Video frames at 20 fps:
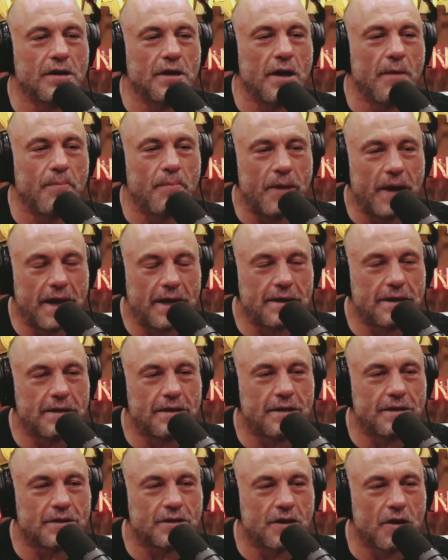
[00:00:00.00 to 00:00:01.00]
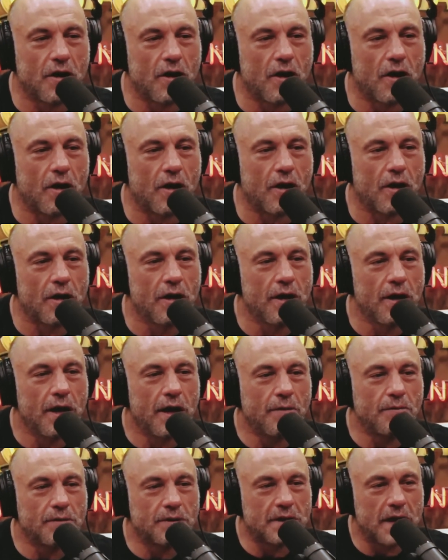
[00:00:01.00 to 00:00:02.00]
abandoned his car,
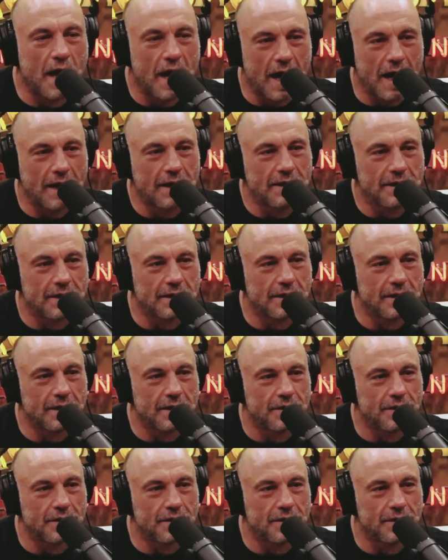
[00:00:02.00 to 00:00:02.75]
and was hiding